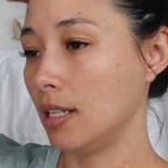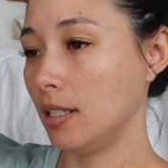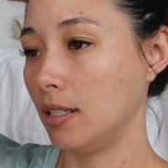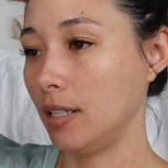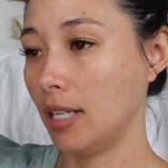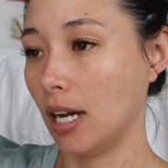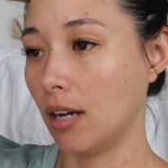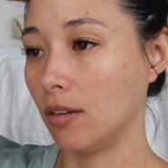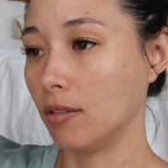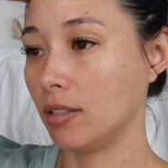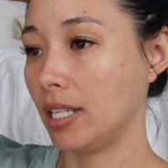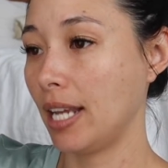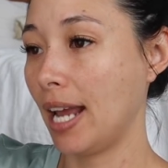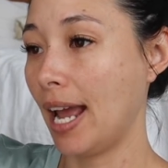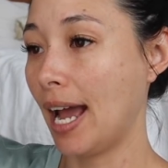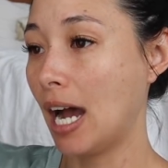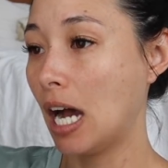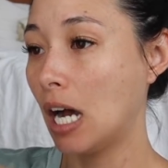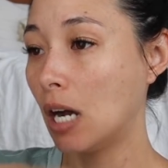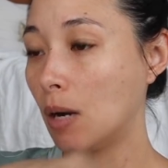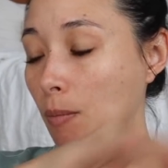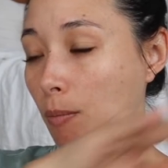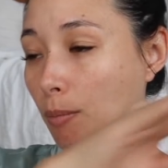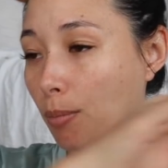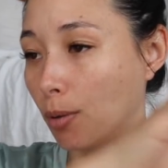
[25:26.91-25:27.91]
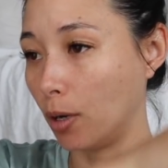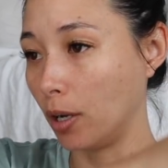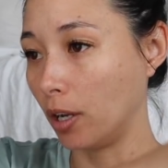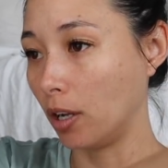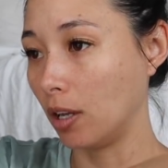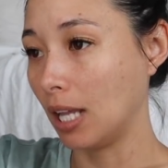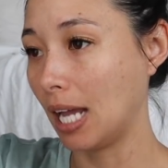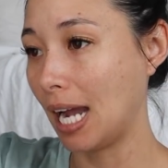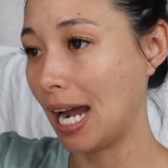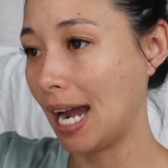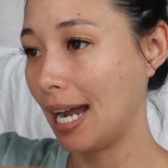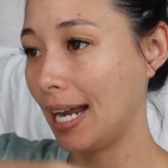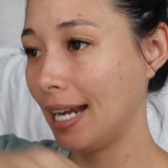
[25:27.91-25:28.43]
Downtown,
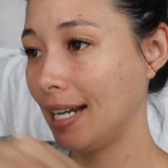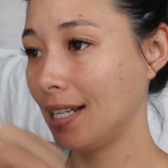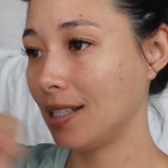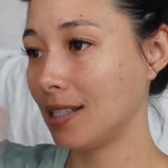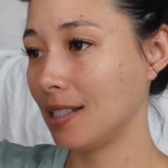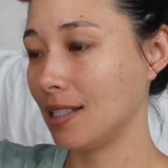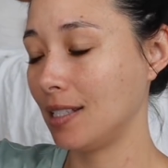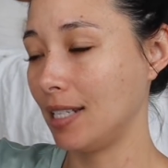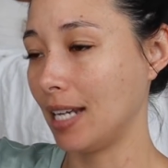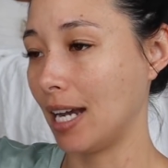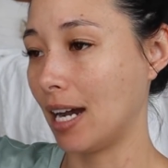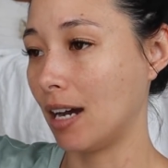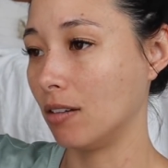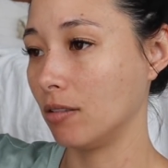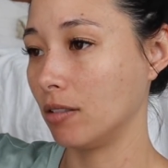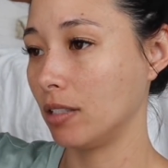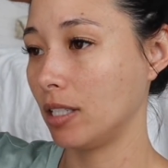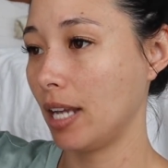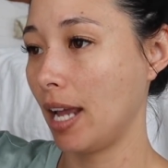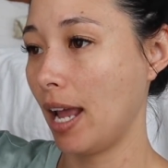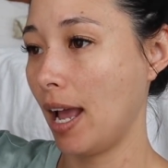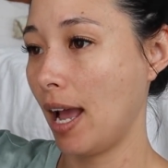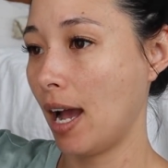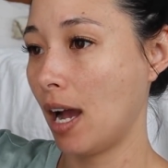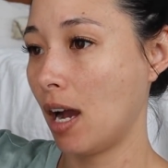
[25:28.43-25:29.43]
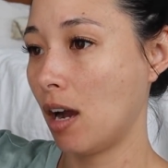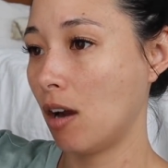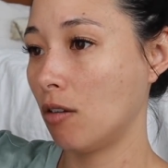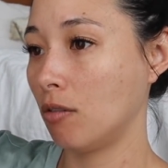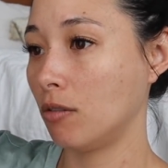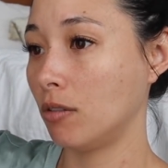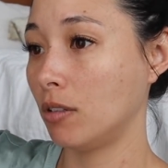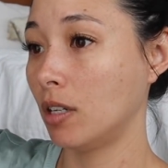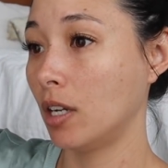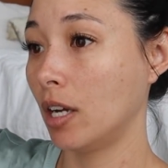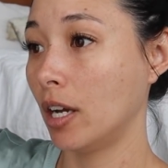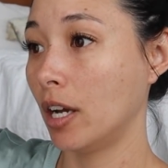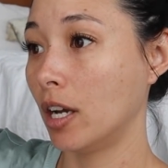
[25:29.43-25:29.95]
Boyle Heights,
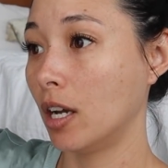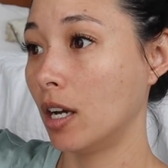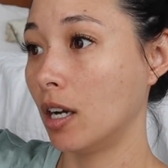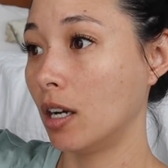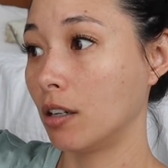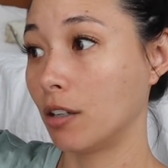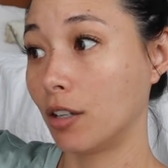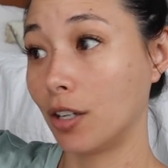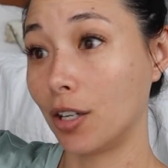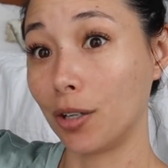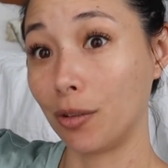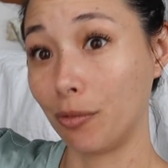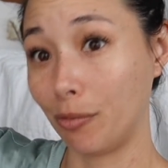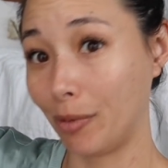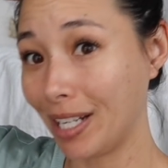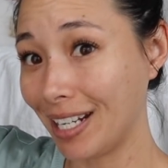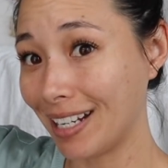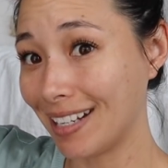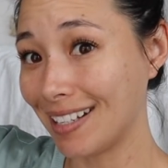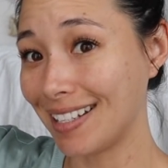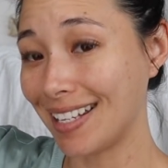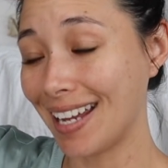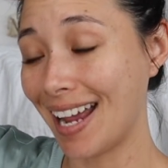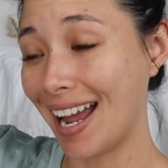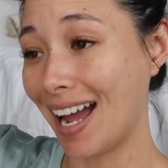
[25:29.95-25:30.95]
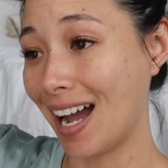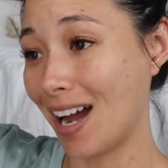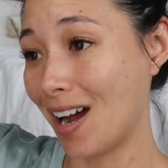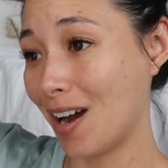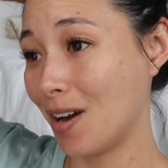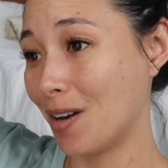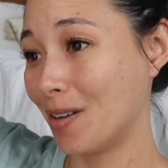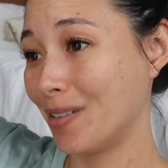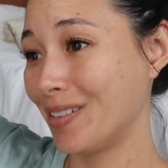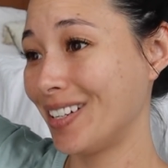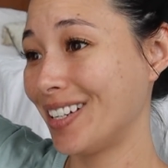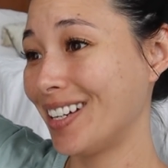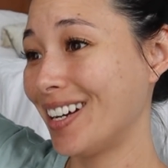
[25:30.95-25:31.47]
downtown,
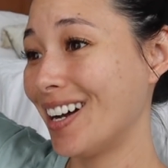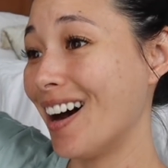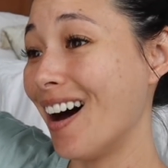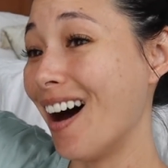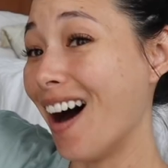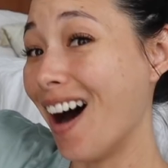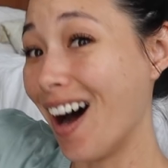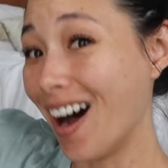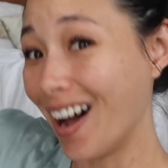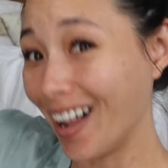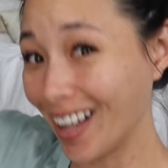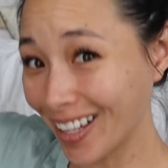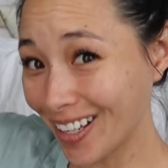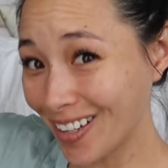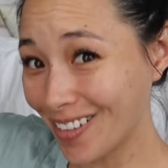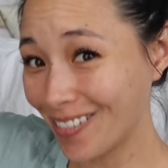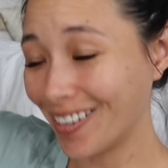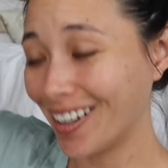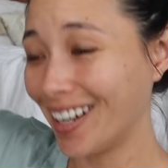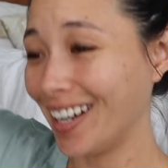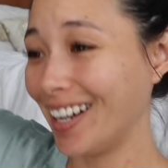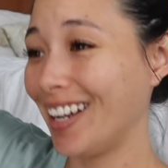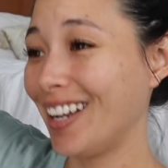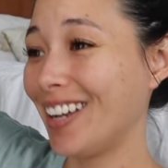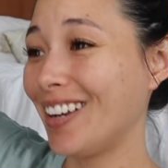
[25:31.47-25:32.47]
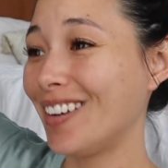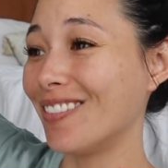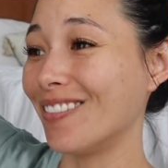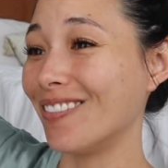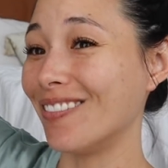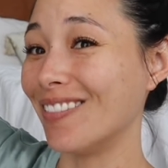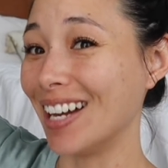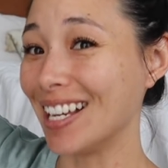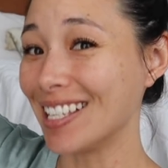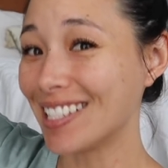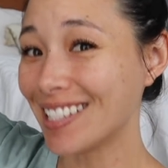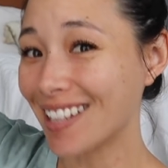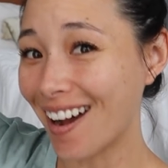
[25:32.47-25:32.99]
Koreatown, Hollywood,
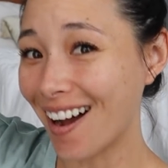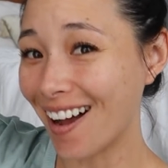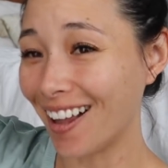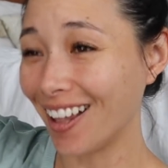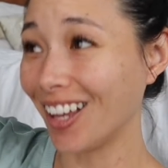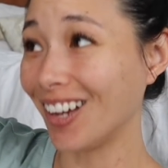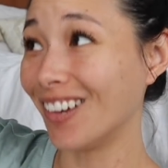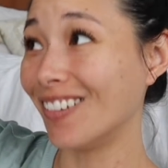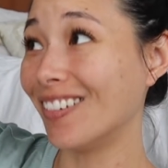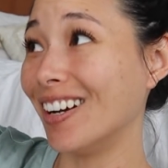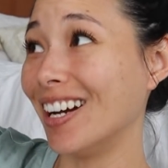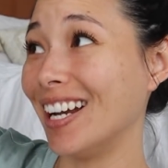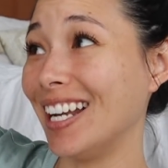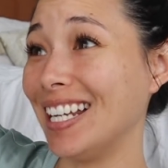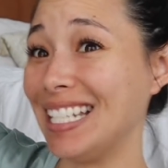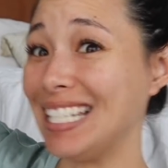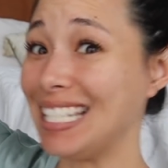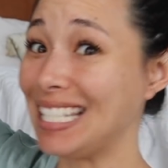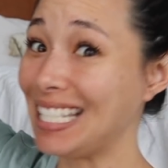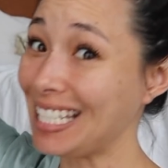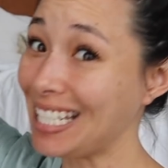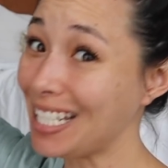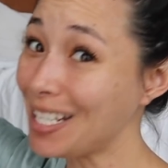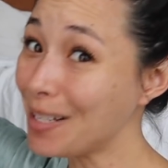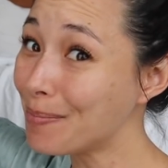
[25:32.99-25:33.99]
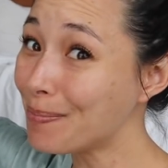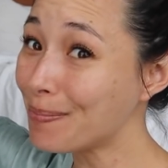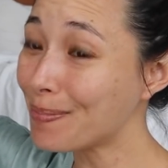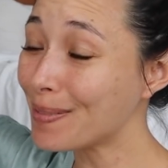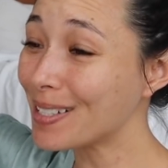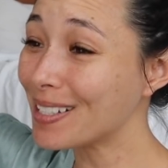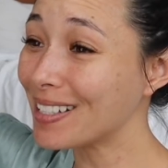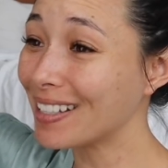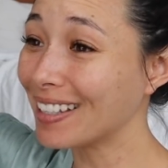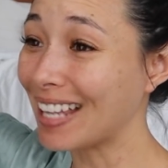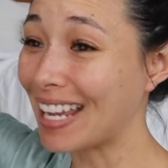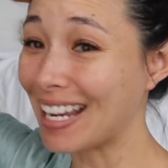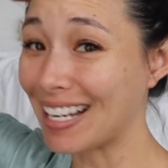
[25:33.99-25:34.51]
West Hollywood, deep
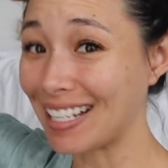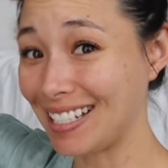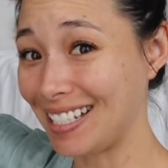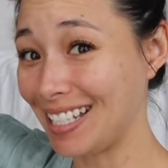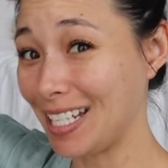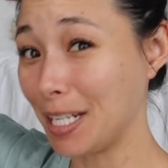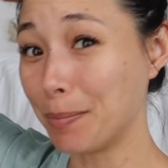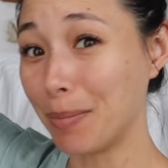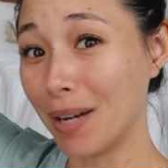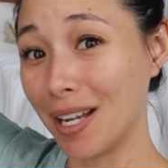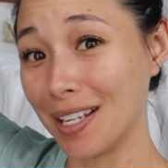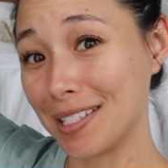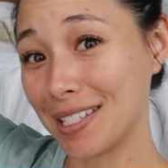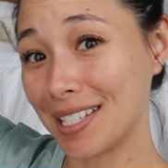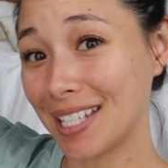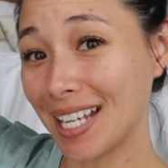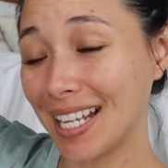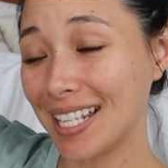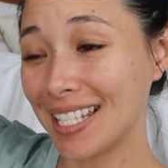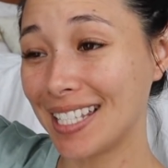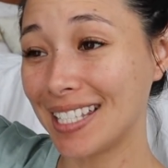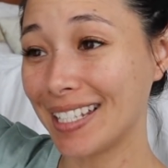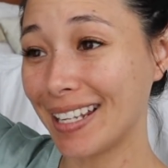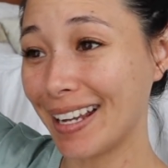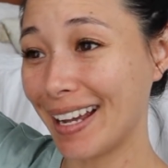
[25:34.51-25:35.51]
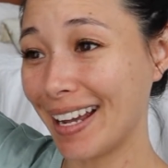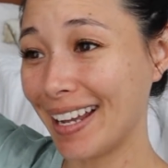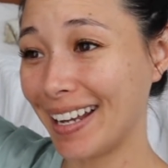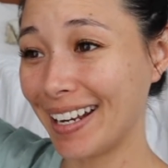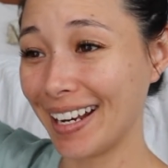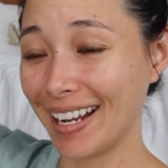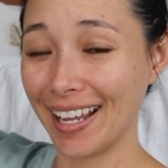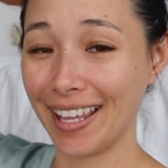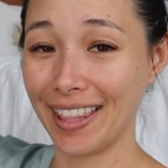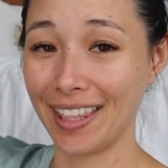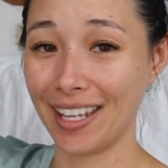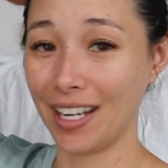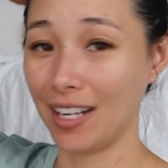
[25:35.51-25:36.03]
on Sunset,
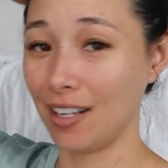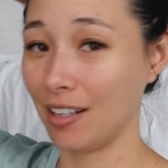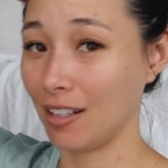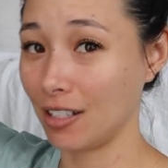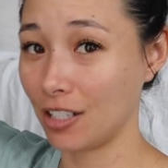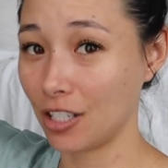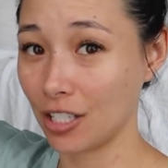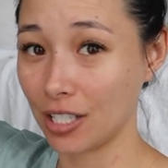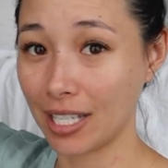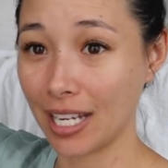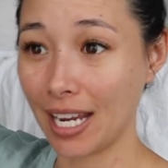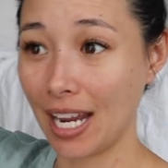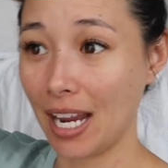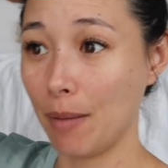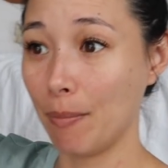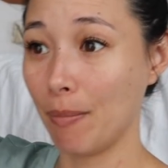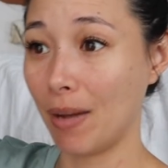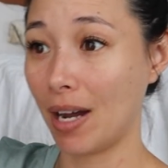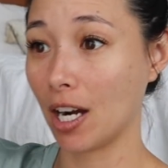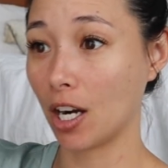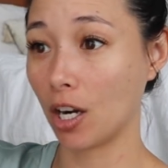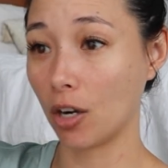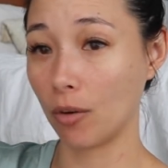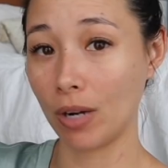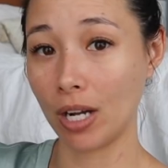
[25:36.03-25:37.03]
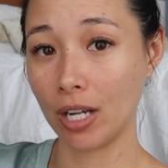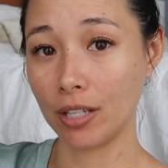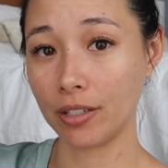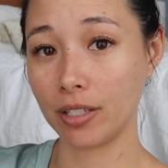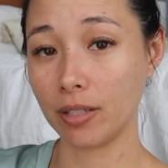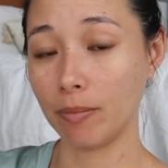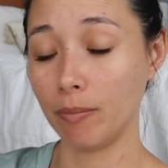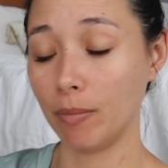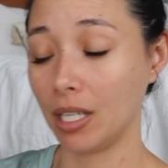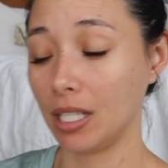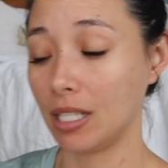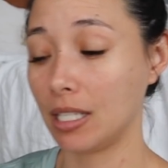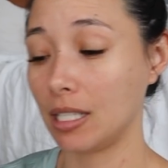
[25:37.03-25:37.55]
and then just came back around
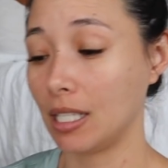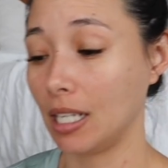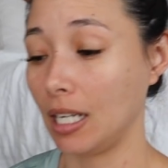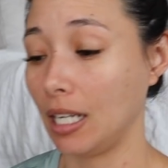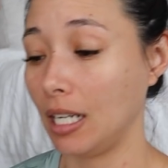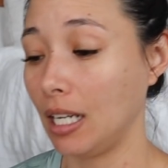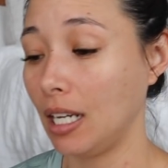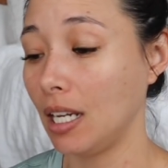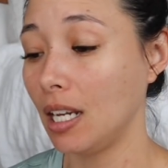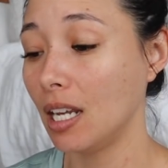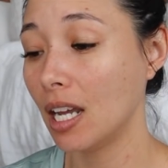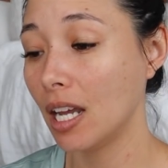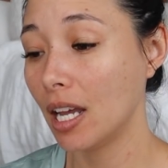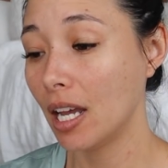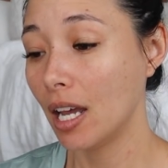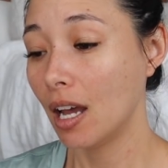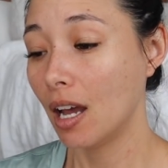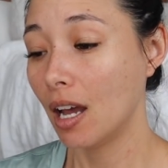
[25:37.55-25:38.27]
to Mid-City,